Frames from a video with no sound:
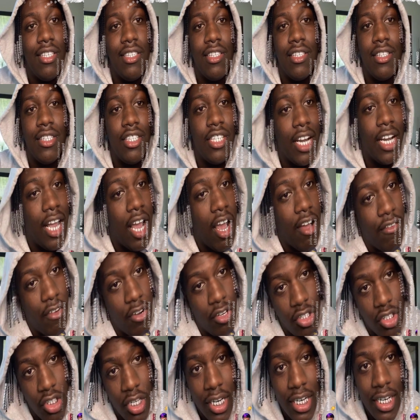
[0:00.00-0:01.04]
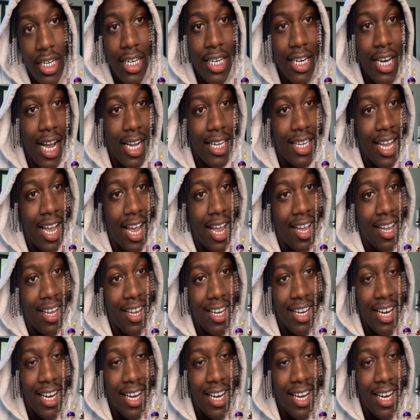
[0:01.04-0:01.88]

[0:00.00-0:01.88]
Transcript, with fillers: check out Voldretti. He got that.